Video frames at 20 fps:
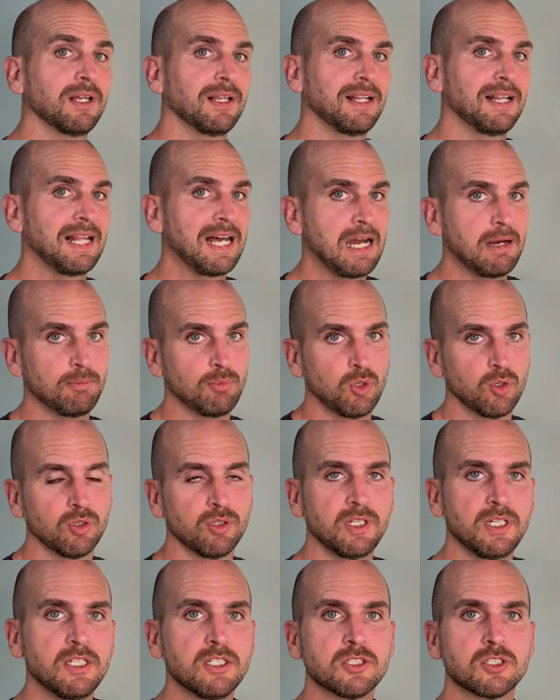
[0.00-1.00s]
a lot
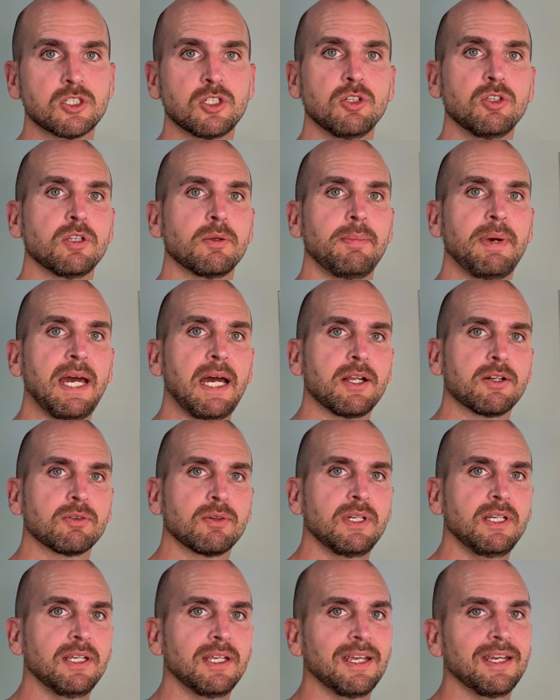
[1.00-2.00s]
more into the
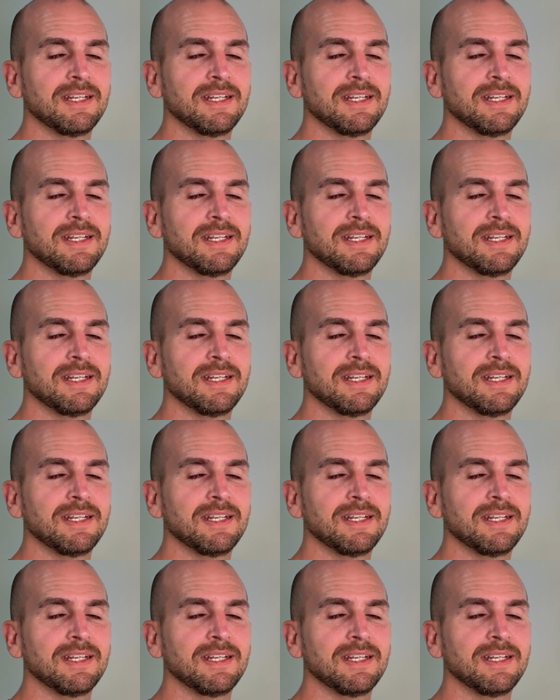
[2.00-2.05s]
battery,